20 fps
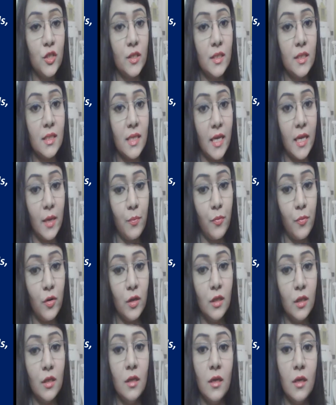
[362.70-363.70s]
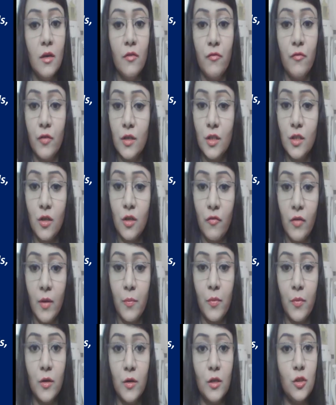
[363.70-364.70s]
is April 1st of
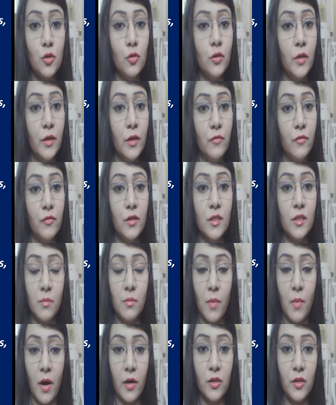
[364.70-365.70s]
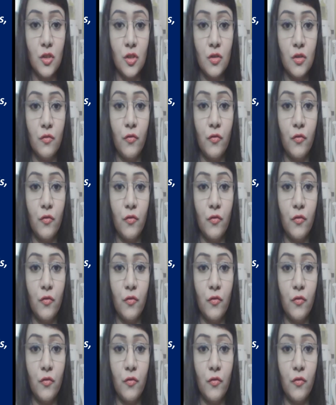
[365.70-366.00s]
April to 31st March,